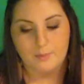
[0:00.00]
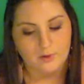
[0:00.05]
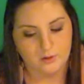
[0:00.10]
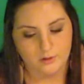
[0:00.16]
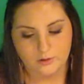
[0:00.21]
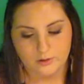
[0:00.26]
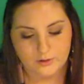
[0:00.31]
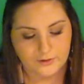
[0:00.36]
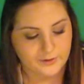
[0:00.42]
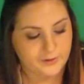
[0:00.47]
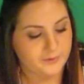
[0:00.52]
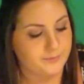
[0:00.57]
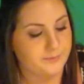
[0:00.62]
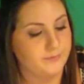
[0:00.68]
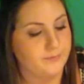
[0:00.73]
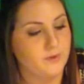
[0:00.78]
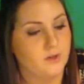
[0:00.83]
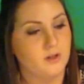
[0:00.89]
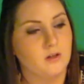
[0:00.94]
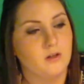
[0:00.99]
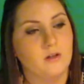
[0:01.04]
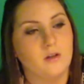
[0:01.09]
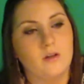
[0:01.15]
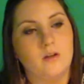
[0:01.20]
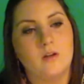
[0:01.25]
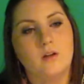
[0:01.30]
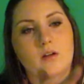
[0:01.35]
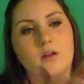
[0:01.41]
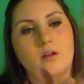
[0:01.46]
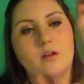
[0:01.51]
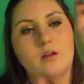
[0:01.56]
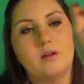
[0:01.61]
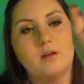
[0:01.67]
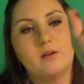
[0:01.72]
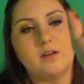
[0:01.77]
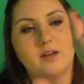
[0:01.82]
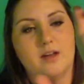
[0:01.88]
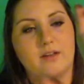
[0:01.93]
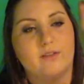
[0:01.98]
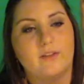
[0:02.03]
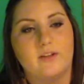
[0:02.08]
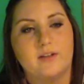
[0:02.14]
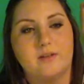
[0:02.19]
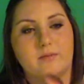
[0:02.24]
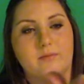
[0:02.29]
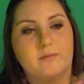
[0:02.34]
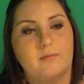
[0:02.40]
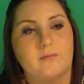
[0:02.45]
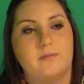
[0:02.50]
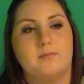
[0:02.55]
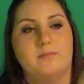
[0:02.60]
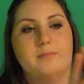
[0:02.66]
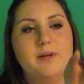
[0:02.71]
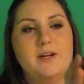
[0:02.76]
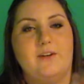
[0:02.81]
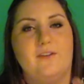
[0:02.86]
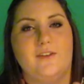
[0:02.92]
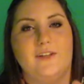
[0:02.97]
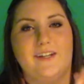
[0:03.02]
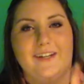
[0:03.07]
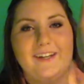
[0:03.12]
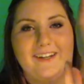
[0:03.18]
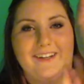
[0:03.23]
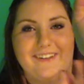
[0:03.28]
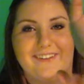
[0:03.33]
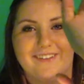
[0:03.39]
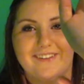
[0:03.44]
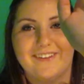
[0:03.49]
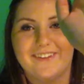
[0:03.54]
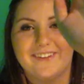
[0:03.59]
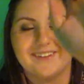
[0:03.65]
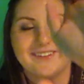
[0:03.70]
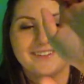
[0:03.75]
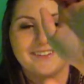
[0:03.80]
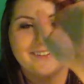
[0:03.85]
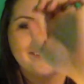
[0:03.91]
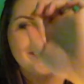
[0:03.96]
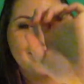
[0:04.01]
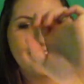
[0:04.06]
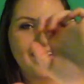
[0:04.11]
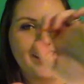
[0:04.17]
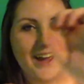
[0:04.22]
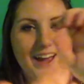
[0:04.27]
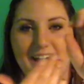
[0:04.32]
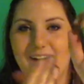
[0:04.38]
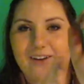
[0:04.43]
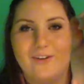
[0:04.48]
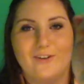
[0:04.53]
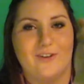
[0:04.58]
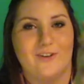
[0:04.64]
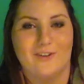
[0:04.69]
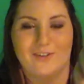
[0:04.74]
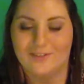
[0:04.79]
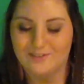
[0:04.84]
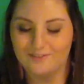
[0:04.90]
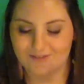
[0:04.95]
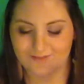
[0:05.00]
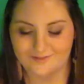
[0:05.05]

on, I'll show you. Nothing. Barely anything. At all.